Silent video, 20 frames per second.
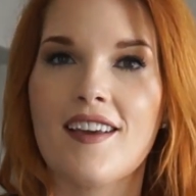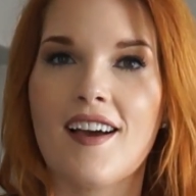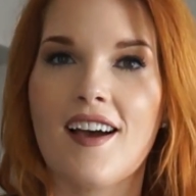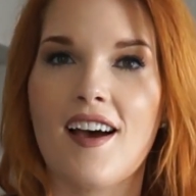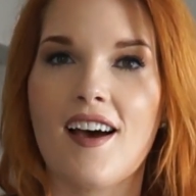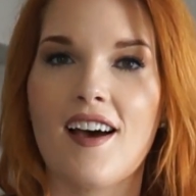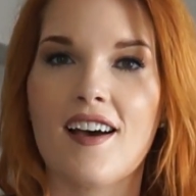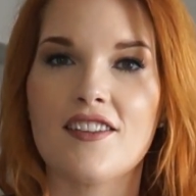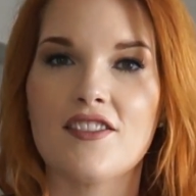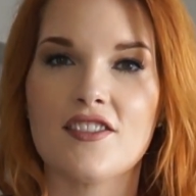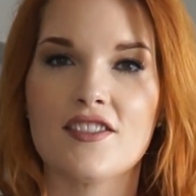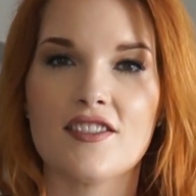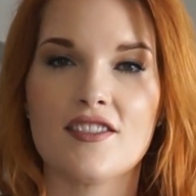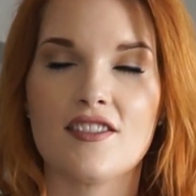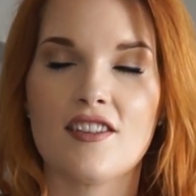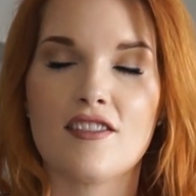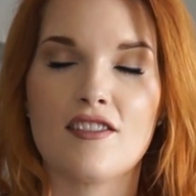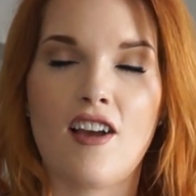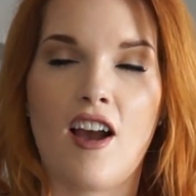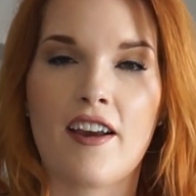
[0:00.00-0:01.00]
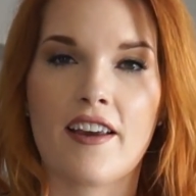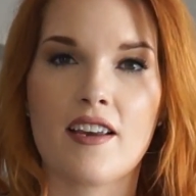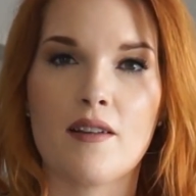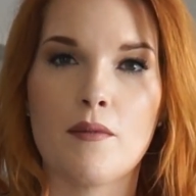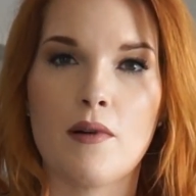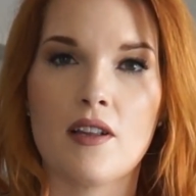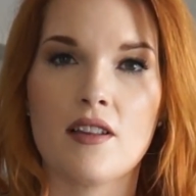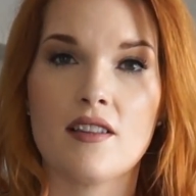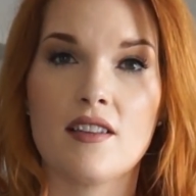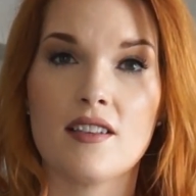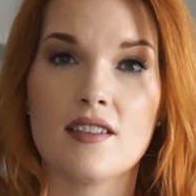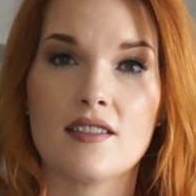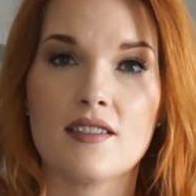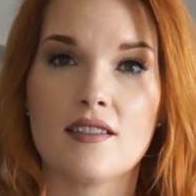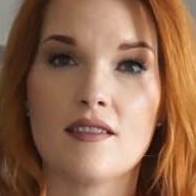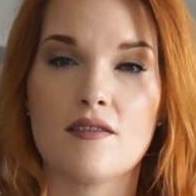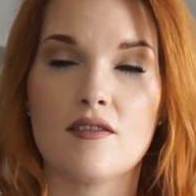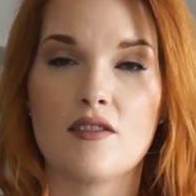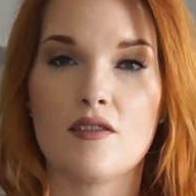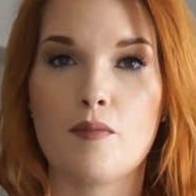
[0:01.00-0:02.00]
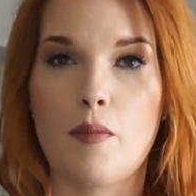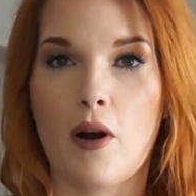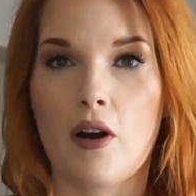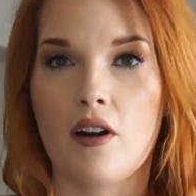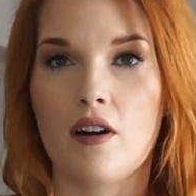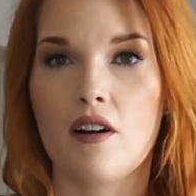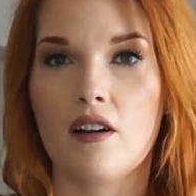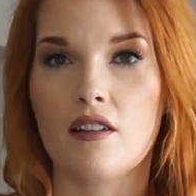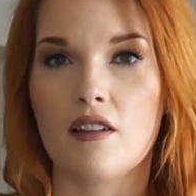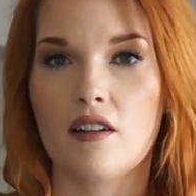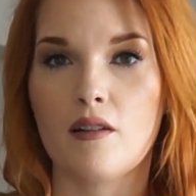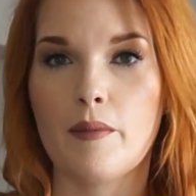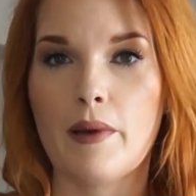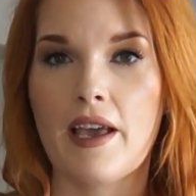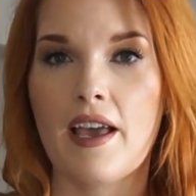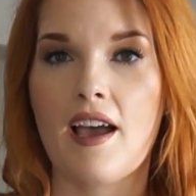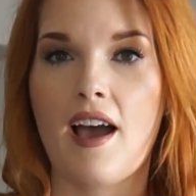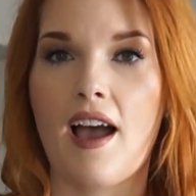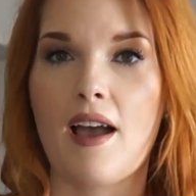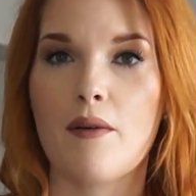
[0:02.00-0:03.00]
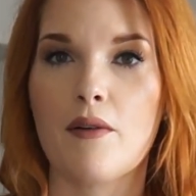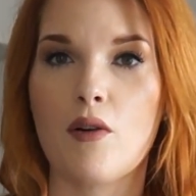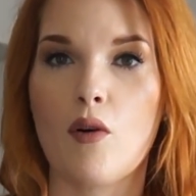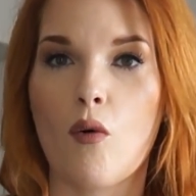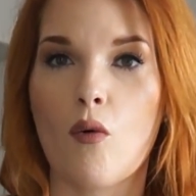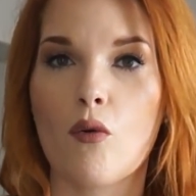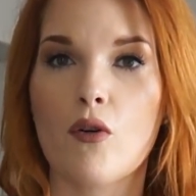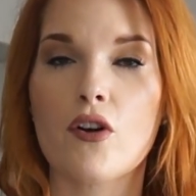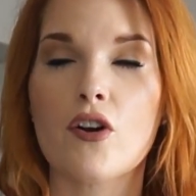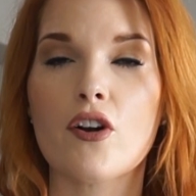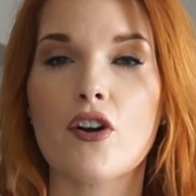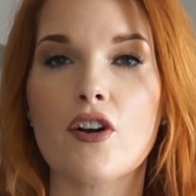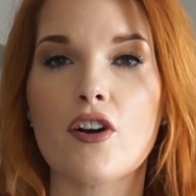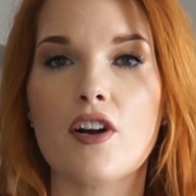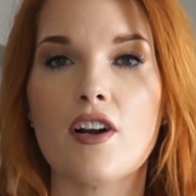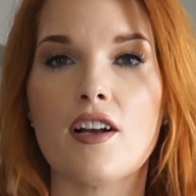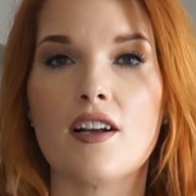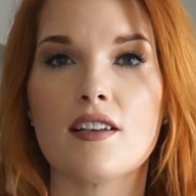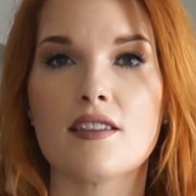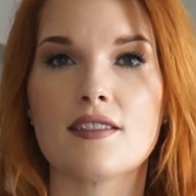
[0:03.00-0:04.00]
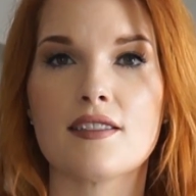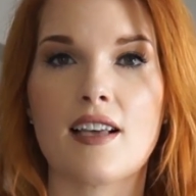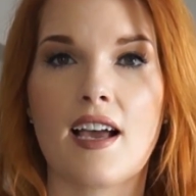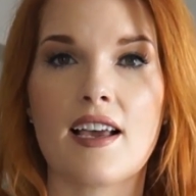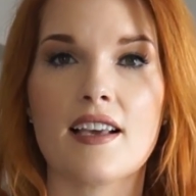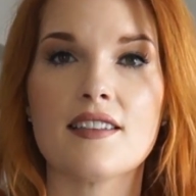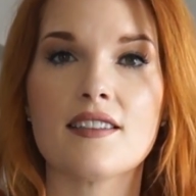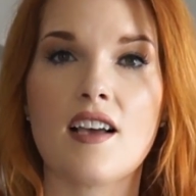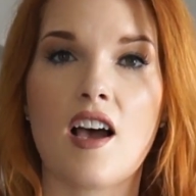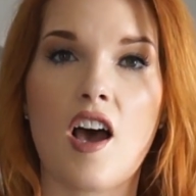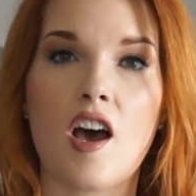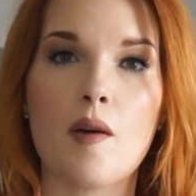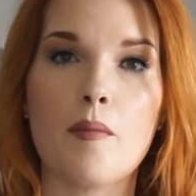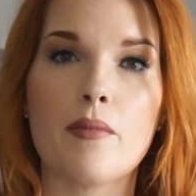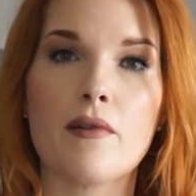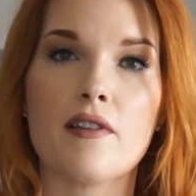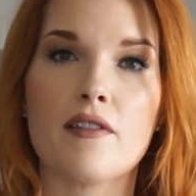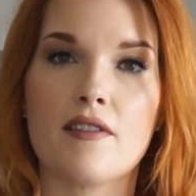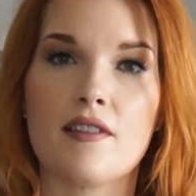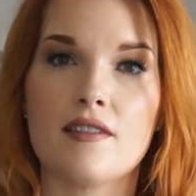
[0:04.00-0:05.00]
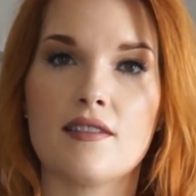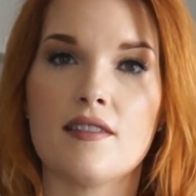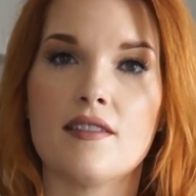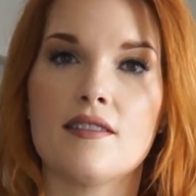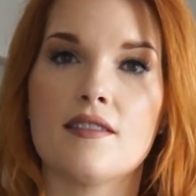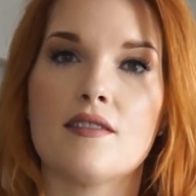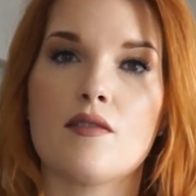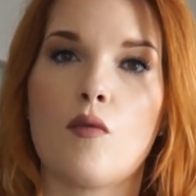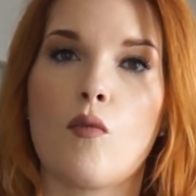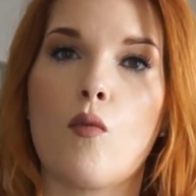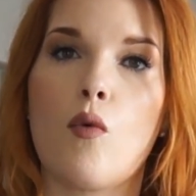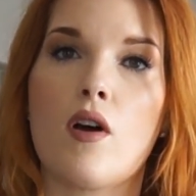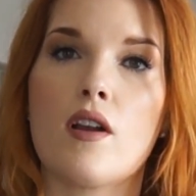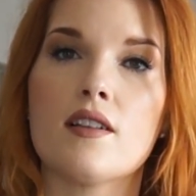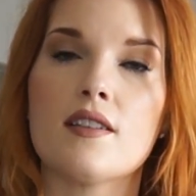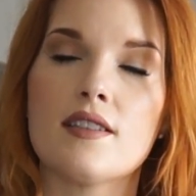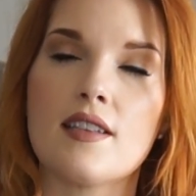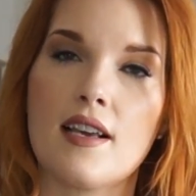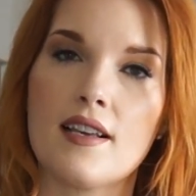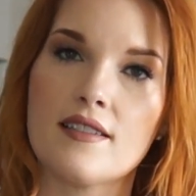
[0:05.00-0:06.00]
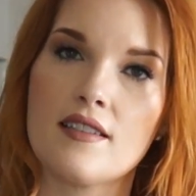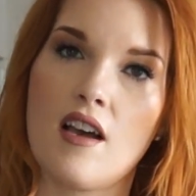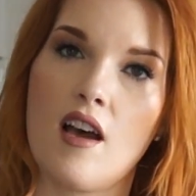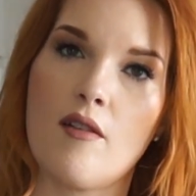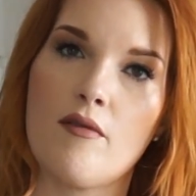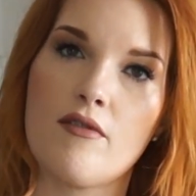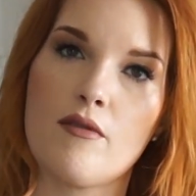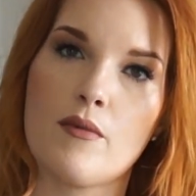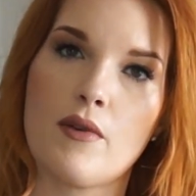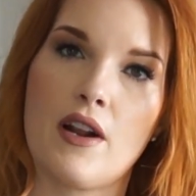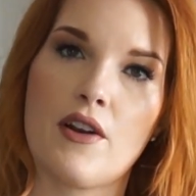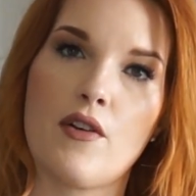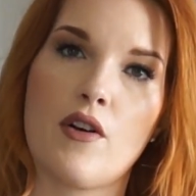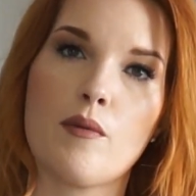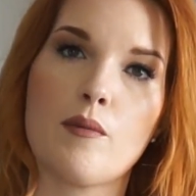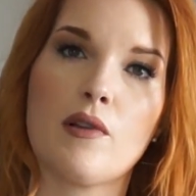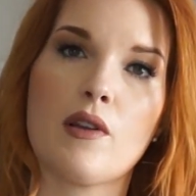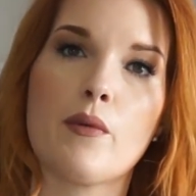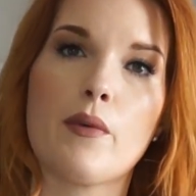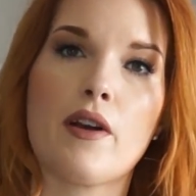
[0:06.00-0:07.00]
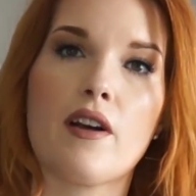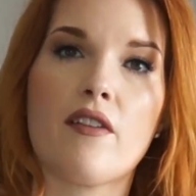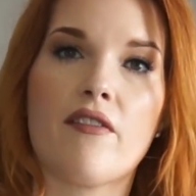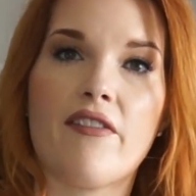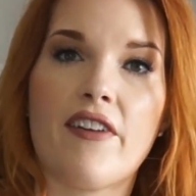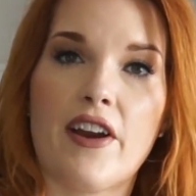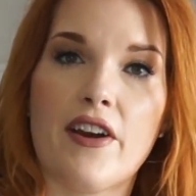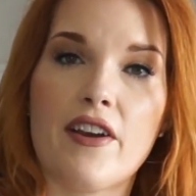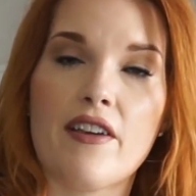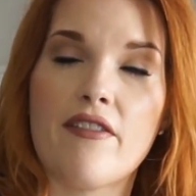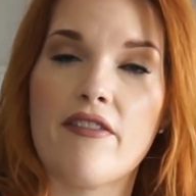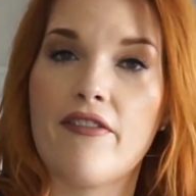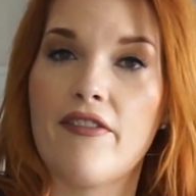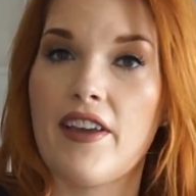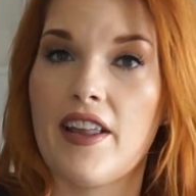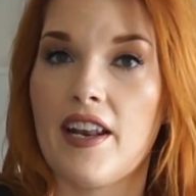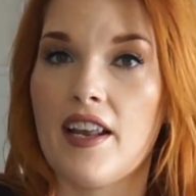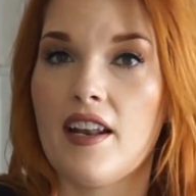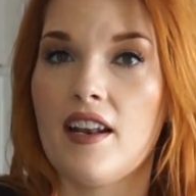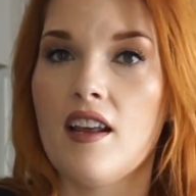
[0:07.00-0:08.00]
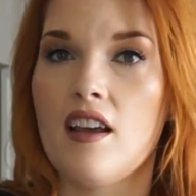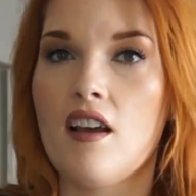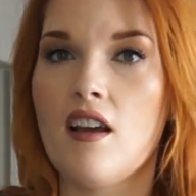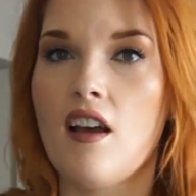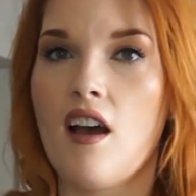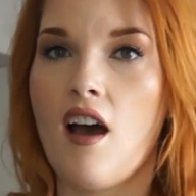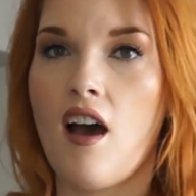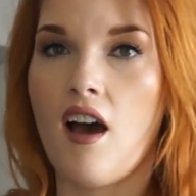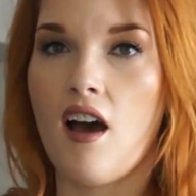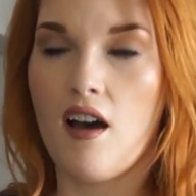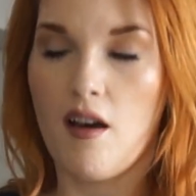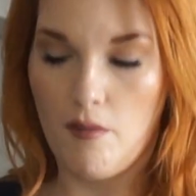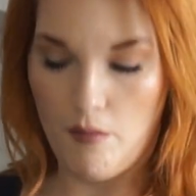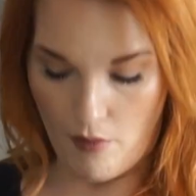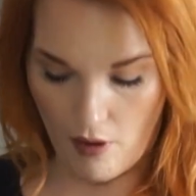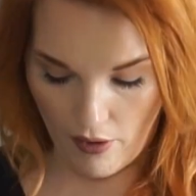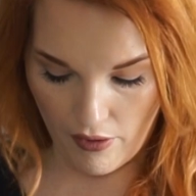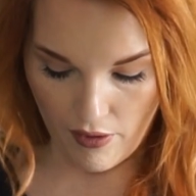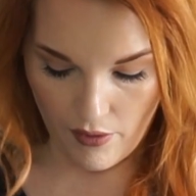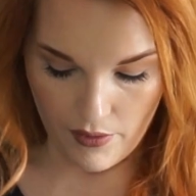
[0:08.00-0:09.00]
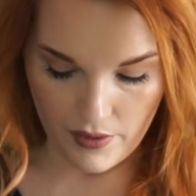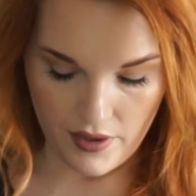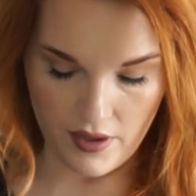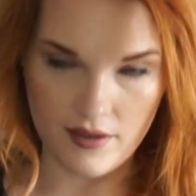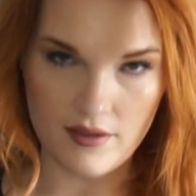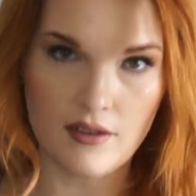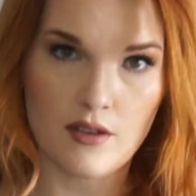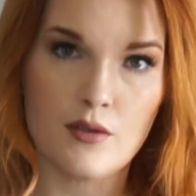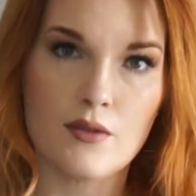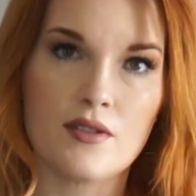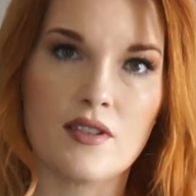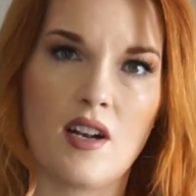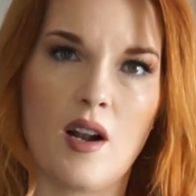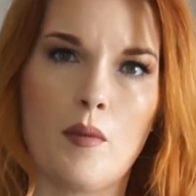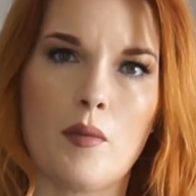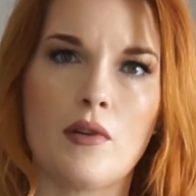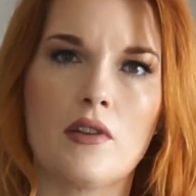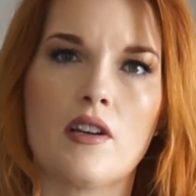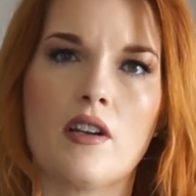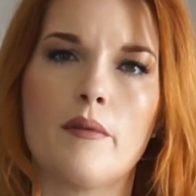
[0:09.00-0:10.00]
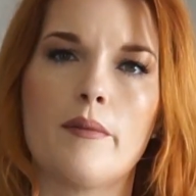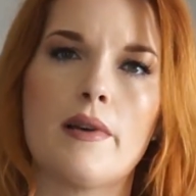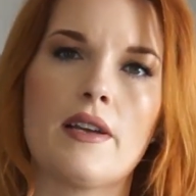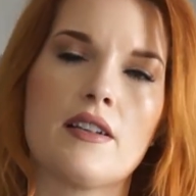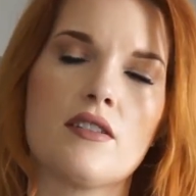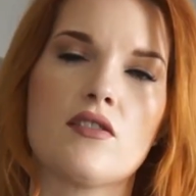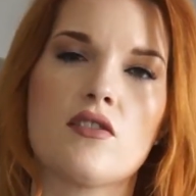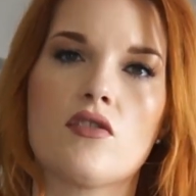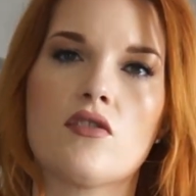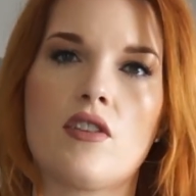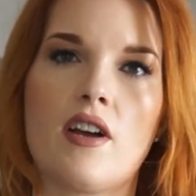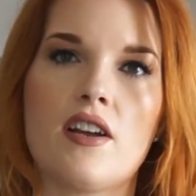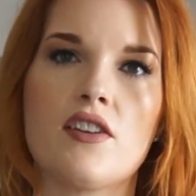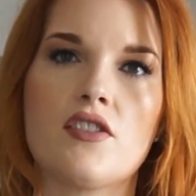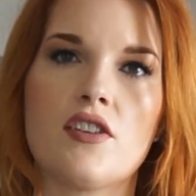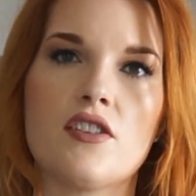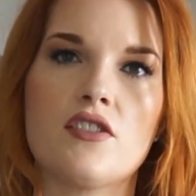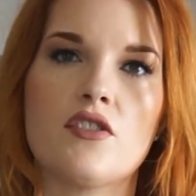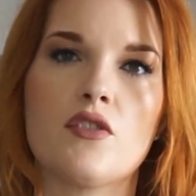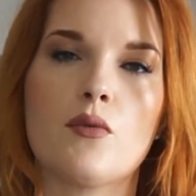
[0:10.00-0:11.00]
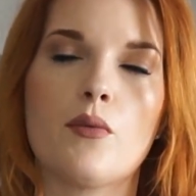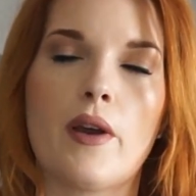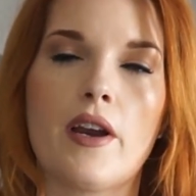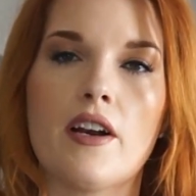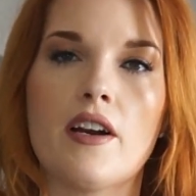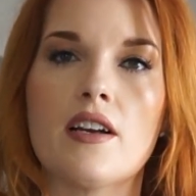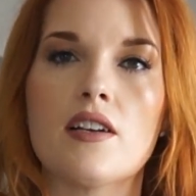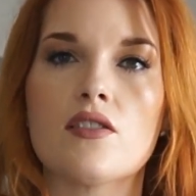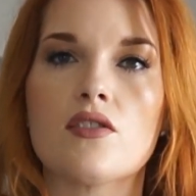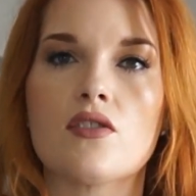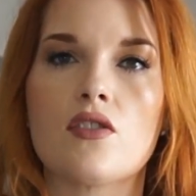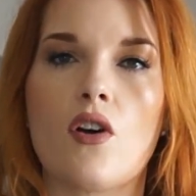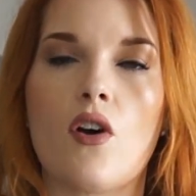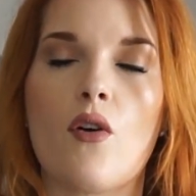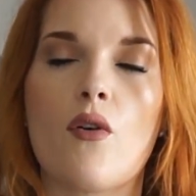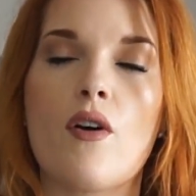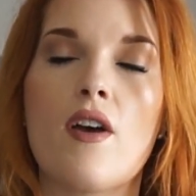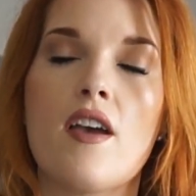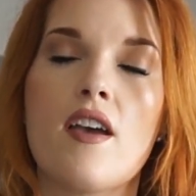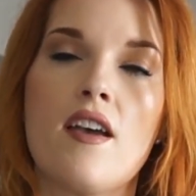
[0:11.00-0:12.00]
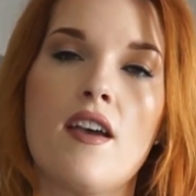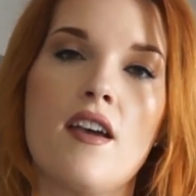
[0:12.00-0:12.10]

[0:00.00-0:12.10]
just talking about this part a little bit, I would order a size up. This is one size up from what I normally wear, very fitted, although it does loosen up a little bit and stretch as you wear it. So